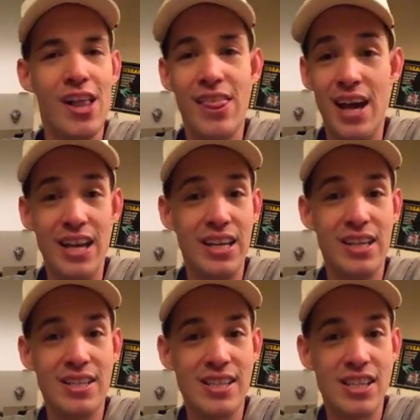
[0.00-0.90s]
That
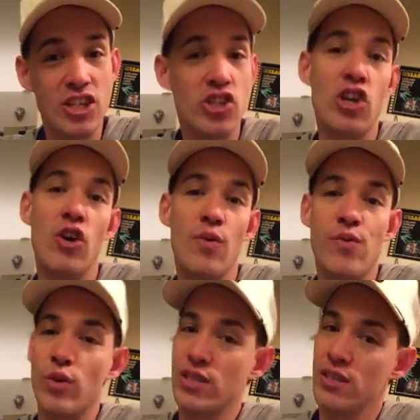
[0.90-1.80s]
is the show
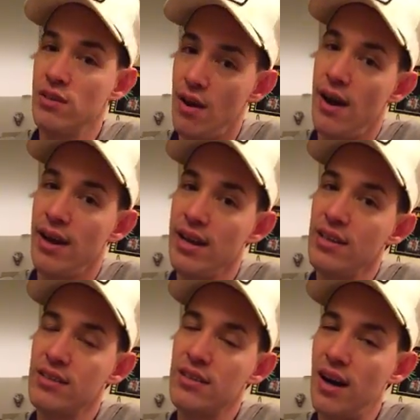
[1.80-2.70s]
for
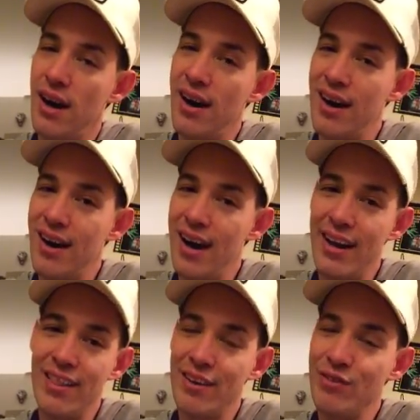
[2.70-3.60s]
tonight.
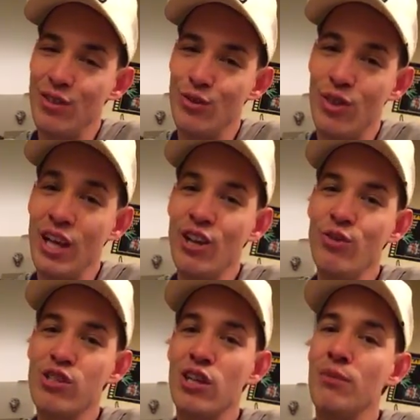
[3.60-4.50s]
I love you. Thank
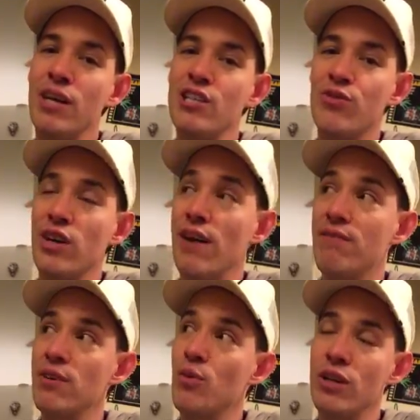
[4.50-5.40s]
you so much for
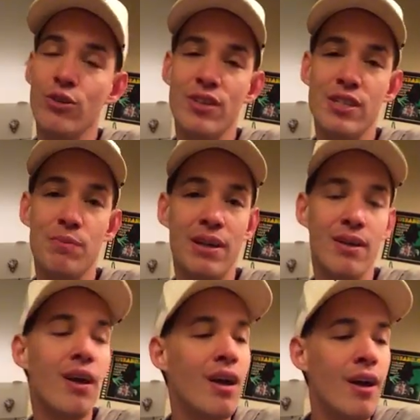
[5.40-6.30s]
everyone who has
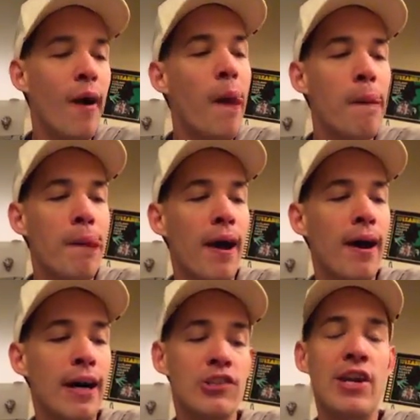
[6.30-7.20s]
been
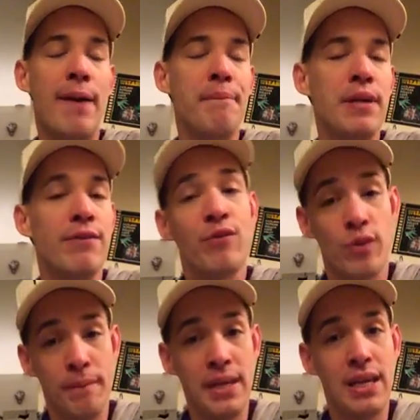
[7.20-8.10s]
a champion
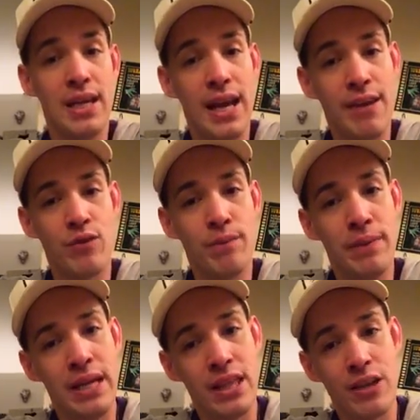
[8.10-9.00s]
for me and for
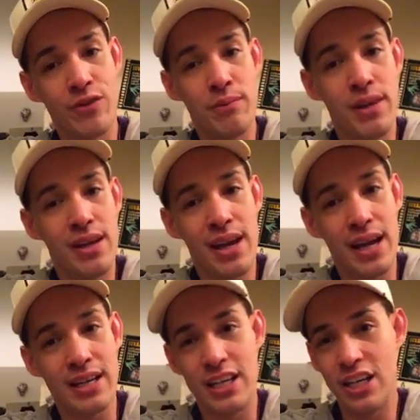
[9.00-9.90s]
being there for me
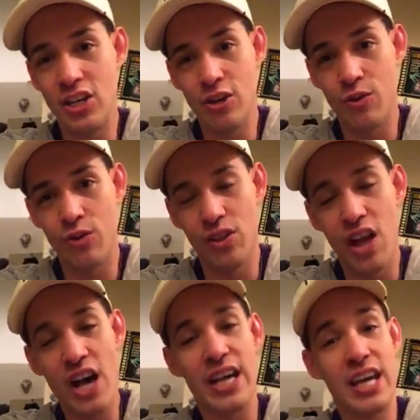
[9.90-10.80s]
and,
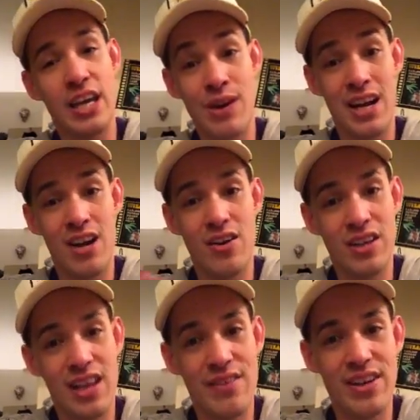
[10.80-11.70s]
logging in right now
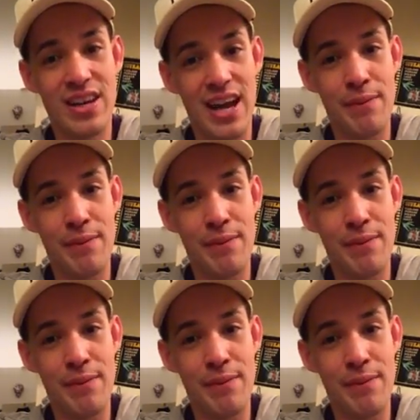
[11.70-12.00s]
at 11.